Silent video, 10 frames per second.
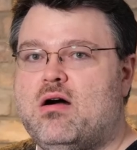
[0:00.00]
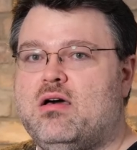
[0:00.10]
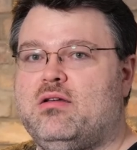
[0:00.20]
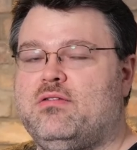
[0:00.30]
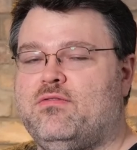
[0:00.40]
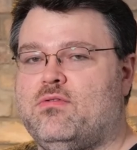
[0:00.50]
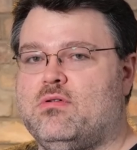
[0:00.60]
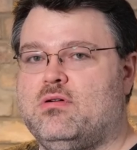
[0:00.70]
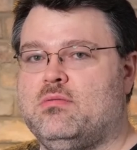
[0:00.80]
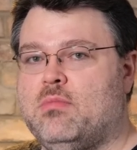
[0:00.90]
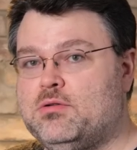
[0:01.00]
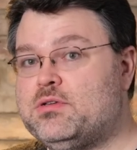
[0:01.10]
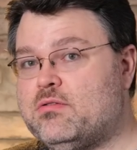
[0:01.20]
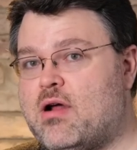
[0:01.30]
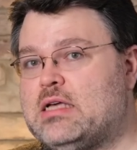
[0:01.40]
on for
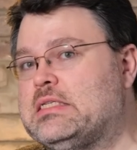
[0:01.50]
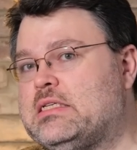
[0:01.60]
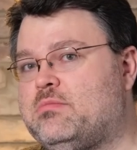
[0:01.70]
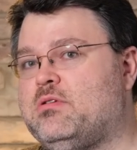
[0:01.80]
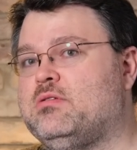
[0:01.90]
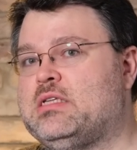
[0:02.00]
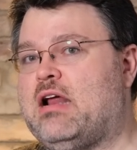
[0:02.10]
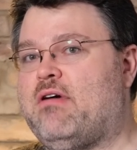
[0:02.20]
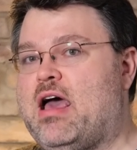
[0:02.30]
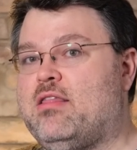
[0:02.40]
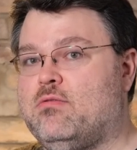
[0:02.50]
most of the Ryzen CPUs that I've had,